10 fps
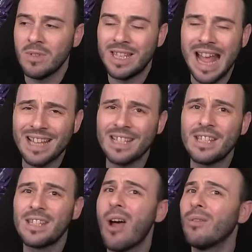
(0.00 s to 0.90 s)
doesn't
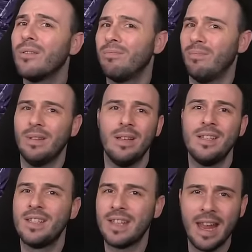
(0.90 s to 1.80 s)
sound
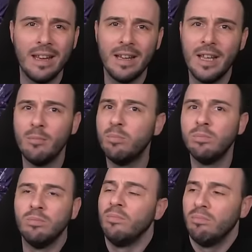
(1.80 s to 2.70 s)
insanely
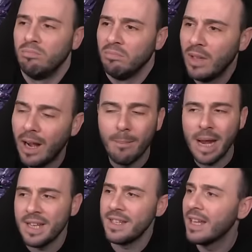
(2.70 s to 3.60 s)

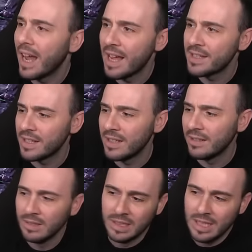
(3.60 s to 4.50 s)
amazing as
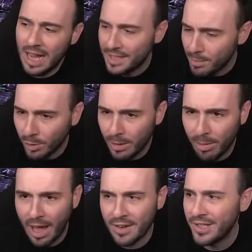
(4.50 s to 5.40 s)
a as
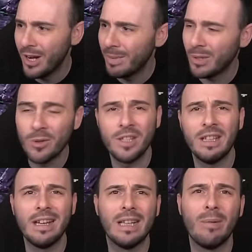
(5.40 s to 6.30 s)
multipliers, you know, but
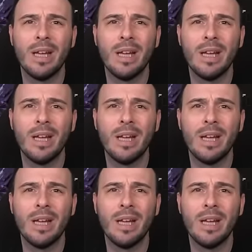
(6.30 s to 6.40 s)
considering that we